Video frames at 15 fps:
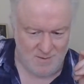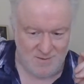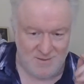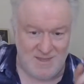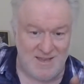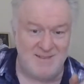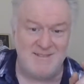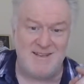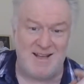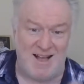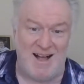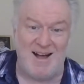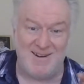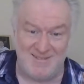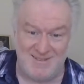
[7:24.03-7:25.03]
Things
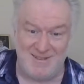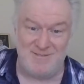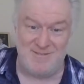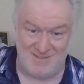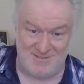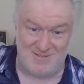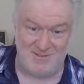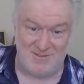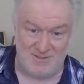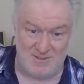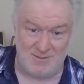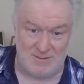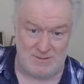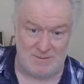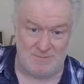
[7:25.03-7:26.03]
are difficult
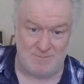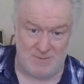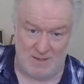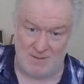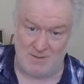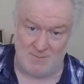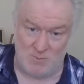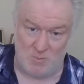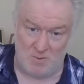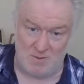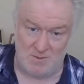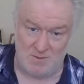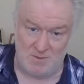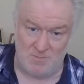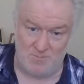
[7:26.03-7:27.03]
at the
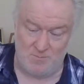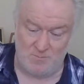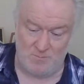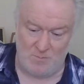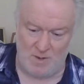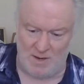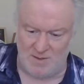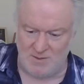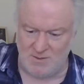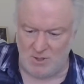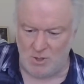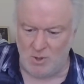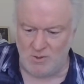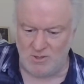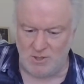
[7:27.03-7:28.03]
moment, and as a
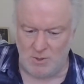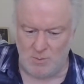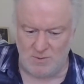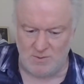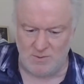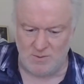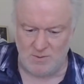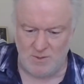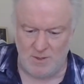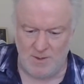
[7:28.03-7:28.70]
consequence,